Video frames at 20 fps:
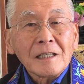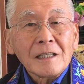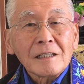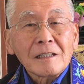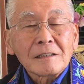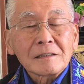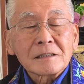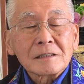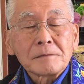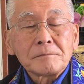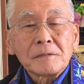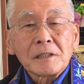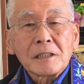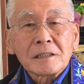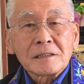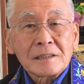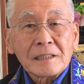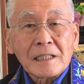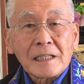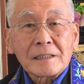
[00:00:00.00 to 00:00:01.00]
uh, some
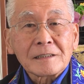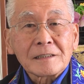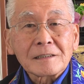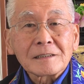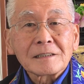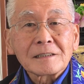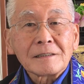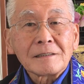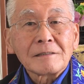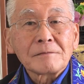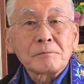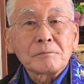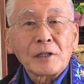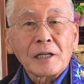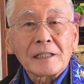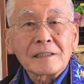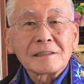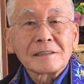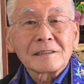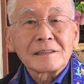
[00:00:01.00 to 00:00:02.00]
ascetics, and
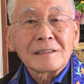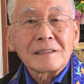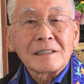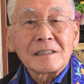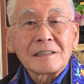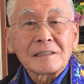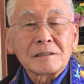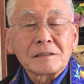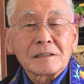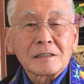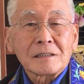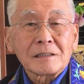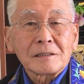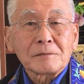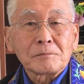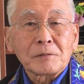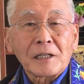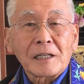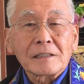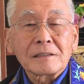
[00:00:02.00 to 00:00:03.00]
practiced these
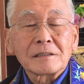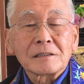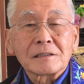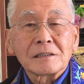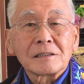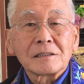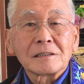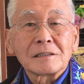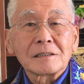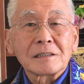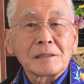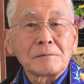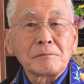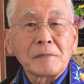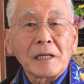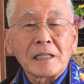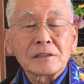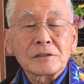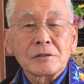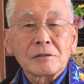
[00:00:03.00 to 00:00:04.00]
uh, practices and
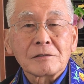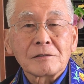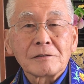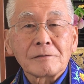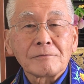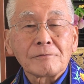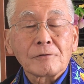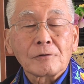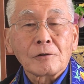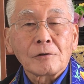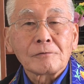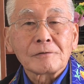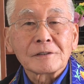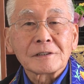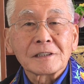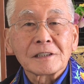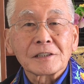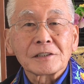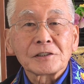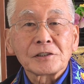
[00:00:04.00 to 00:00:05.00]
mastered them for
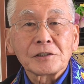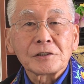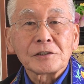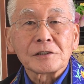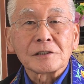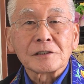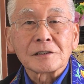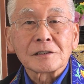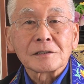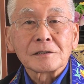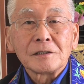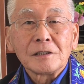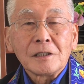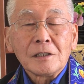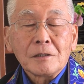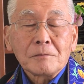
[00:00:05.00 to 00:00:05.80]
over six years.